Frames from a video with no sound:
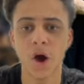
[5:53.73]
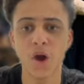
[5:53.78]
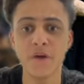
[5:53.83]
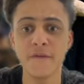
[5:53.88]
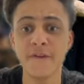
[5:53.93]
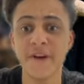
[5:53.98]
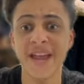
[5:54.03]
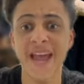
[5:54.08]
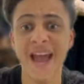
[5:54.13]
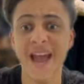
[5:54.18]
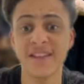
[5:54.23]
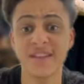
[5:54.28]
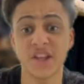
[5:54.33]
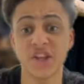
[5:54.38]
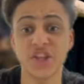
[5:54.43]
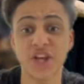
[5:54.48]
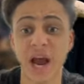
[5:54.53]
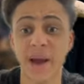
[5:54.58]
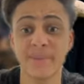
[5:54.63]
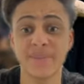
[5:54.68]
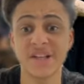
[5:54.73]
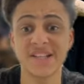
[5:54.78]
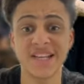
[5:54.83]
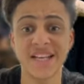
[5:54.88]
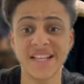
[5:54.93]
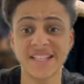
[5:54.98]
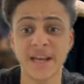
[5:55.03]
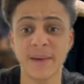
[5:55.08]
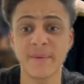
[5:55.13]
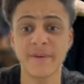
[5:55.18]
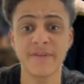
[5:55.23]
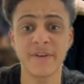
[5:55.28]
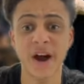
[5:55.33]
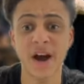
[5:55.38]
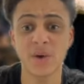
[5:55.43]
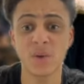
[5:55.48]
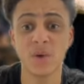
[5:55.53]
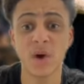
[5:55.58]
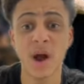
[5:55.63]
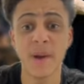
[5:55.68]
Are you forgetting the Champions League
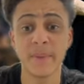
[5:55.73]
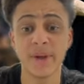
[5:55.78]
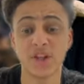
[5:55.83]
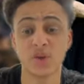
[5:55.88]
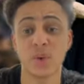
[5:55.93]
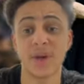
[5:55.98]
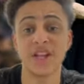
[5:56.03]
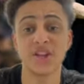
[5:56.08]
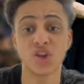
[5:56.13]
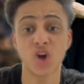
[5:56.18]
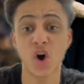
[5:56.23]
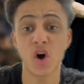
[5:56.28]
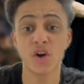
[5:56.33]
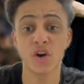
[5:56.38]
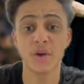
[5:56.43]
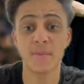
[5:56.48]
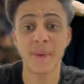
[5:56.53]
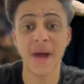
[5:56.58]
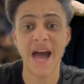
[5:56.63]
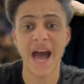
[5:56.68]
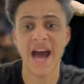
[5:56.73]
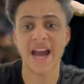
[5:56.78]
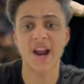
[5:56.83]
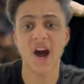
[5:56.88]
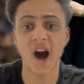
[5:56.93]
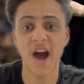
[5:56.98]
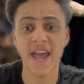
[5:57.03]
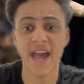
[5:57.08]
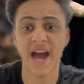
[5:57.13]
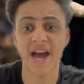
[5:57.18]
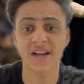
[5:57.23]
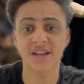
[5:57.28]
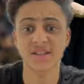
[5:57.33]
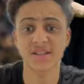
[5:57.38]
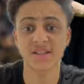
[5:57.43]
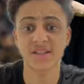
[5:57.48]
semi-final between Tottenham and Ajax?